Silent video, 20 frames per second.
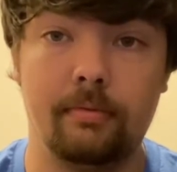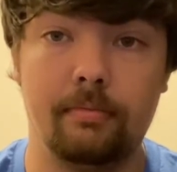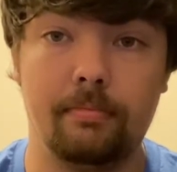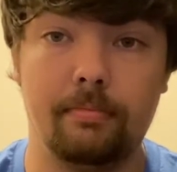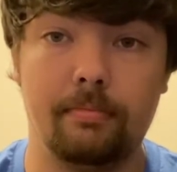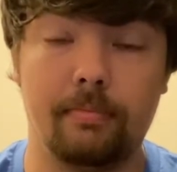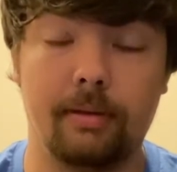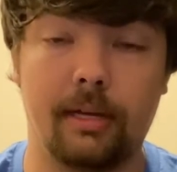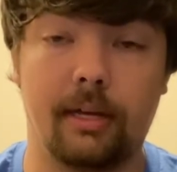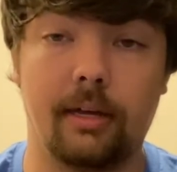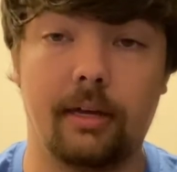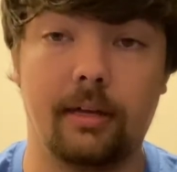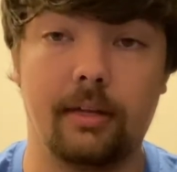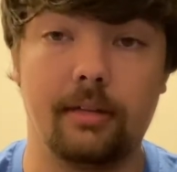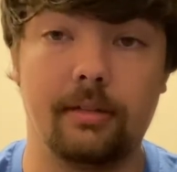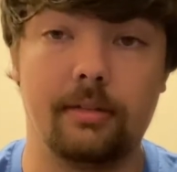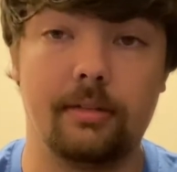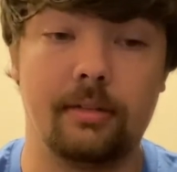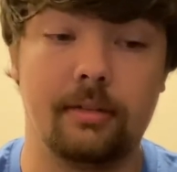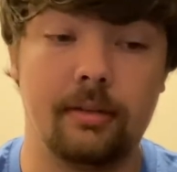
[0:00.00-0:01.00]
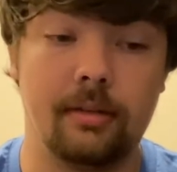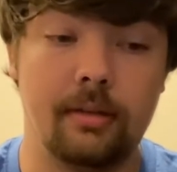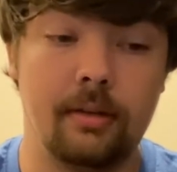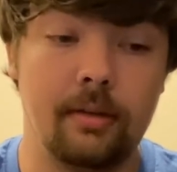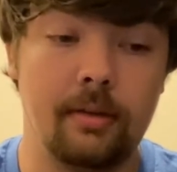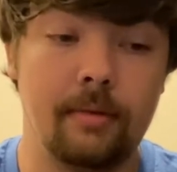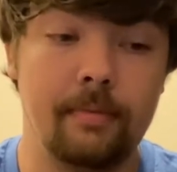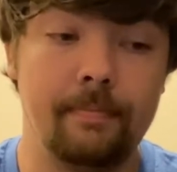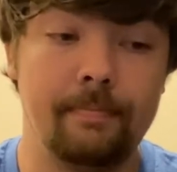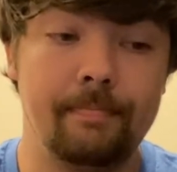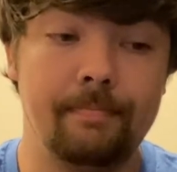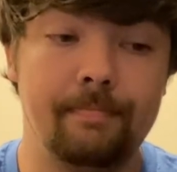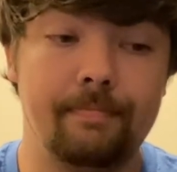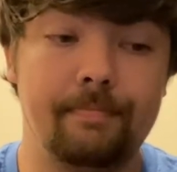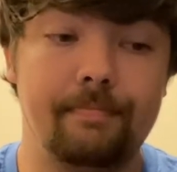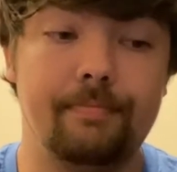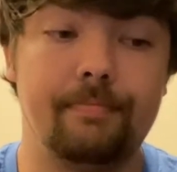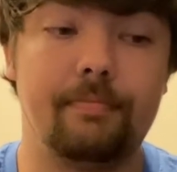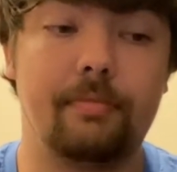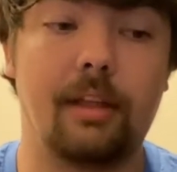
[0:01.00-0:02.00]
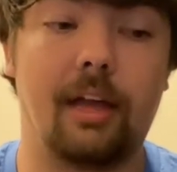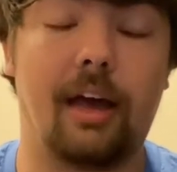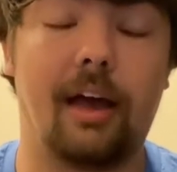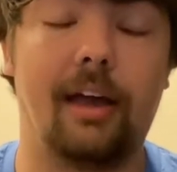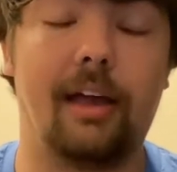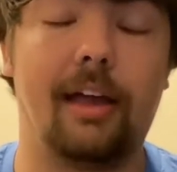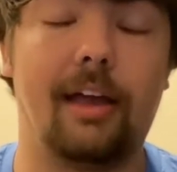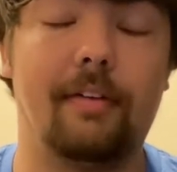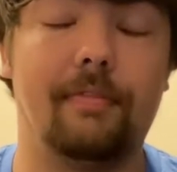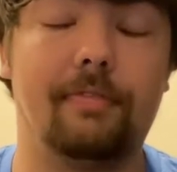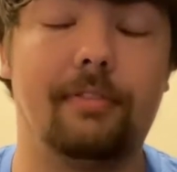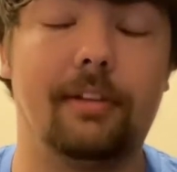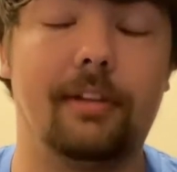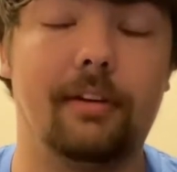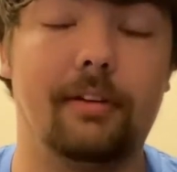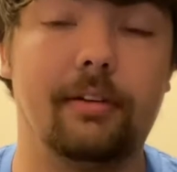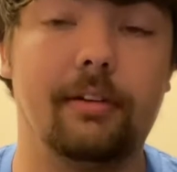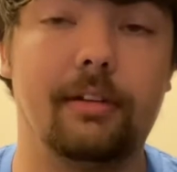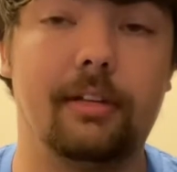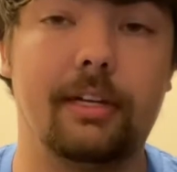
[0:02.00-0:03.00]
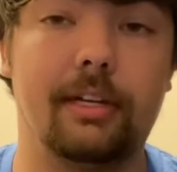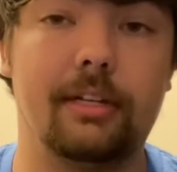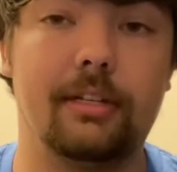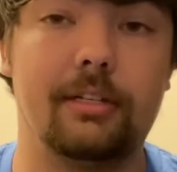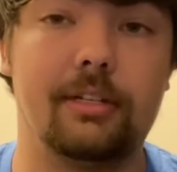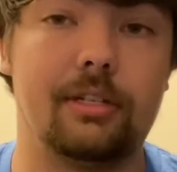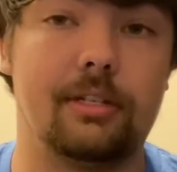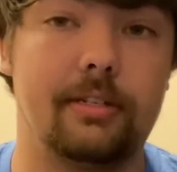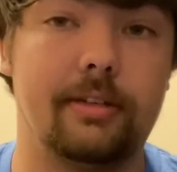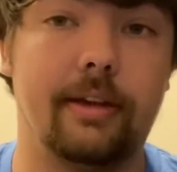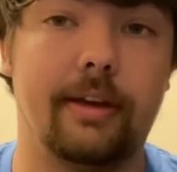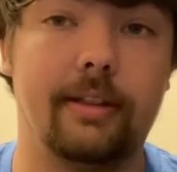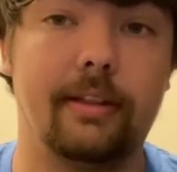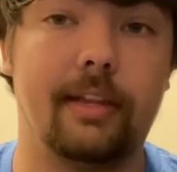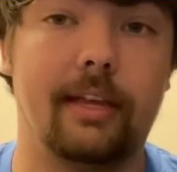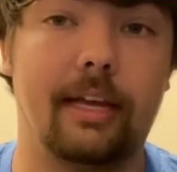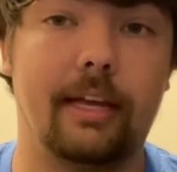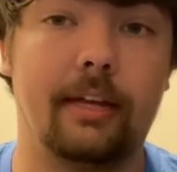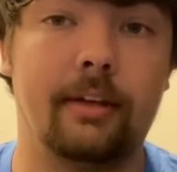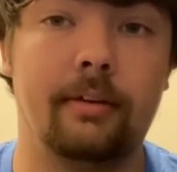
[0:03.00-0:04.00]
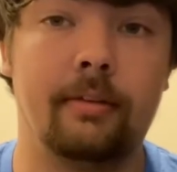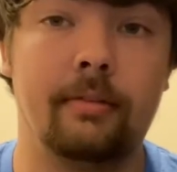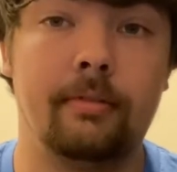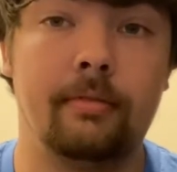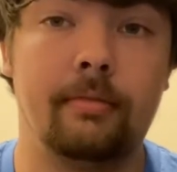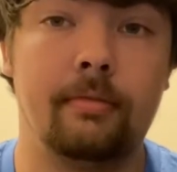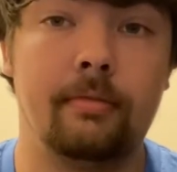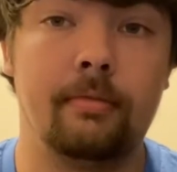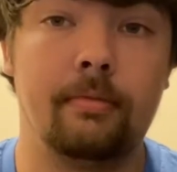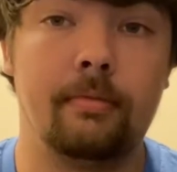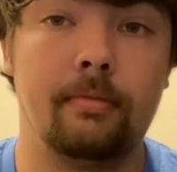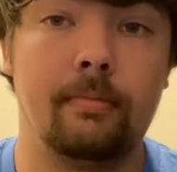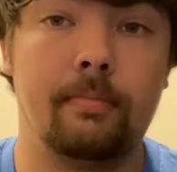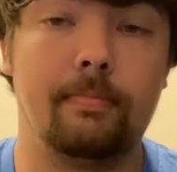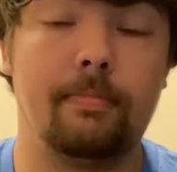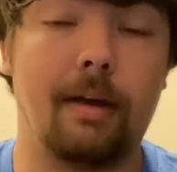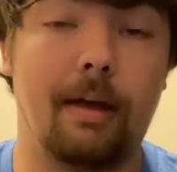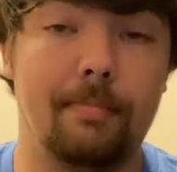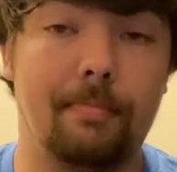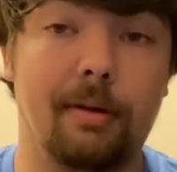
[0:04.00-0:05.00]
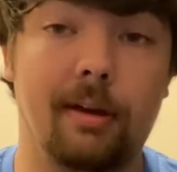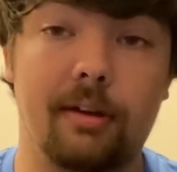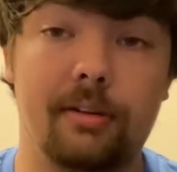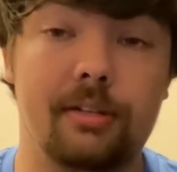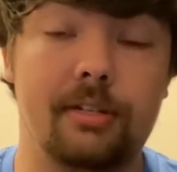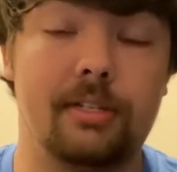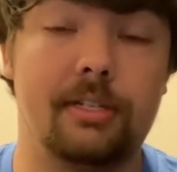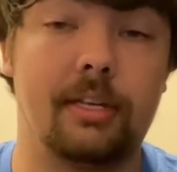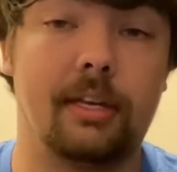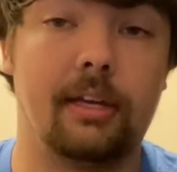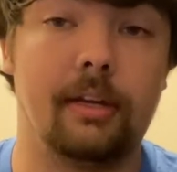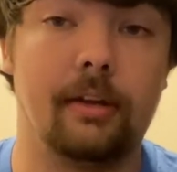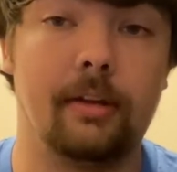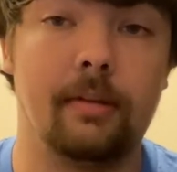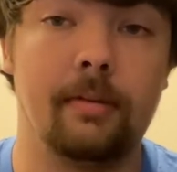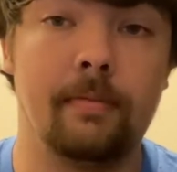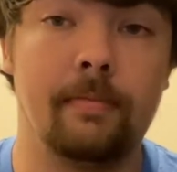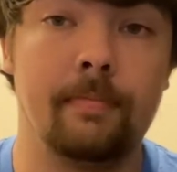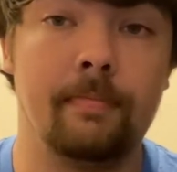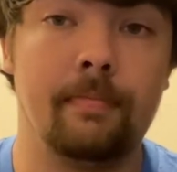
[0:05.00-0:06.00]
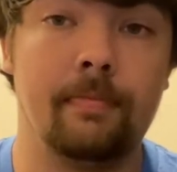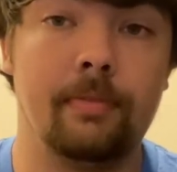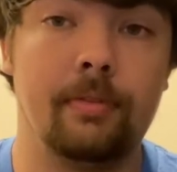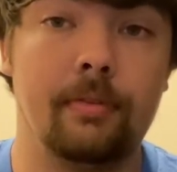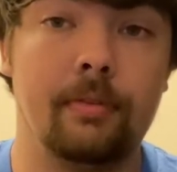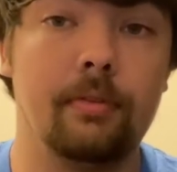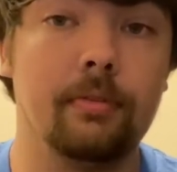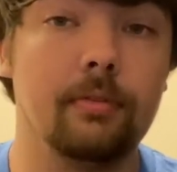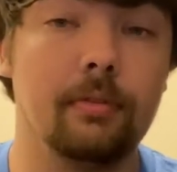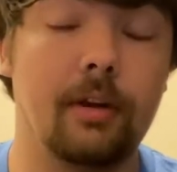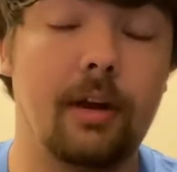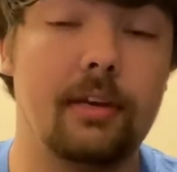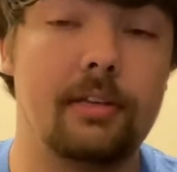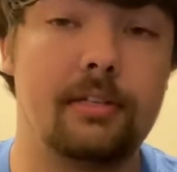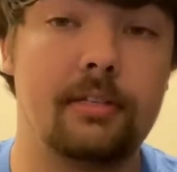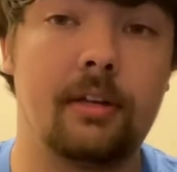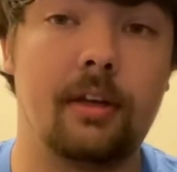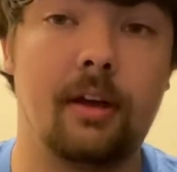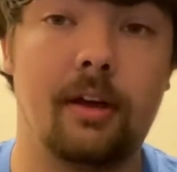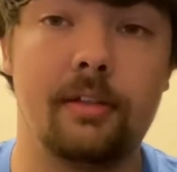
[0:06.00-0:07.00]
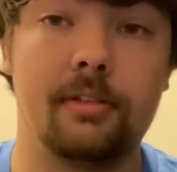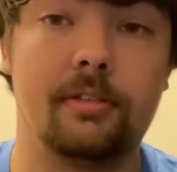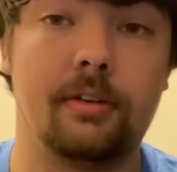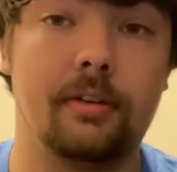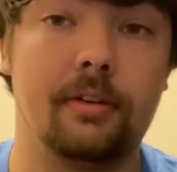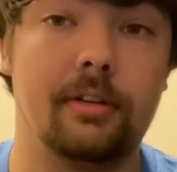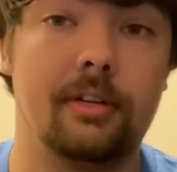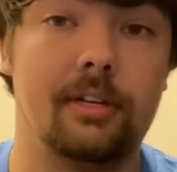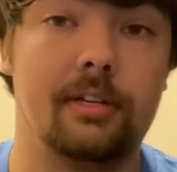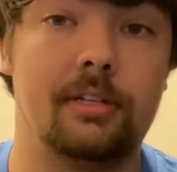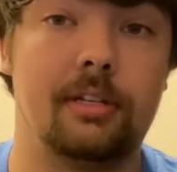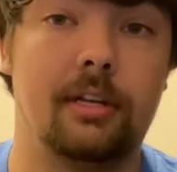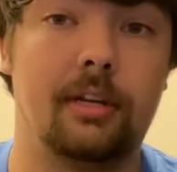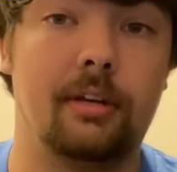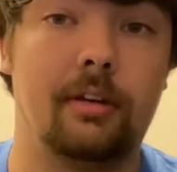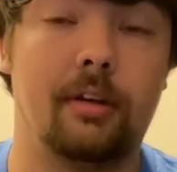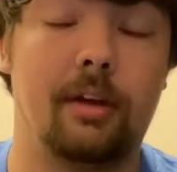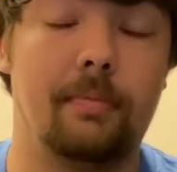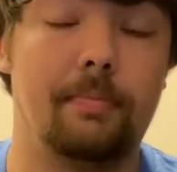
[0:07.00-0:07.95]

Because I have literally just done that by purchasing Rust Console Edition on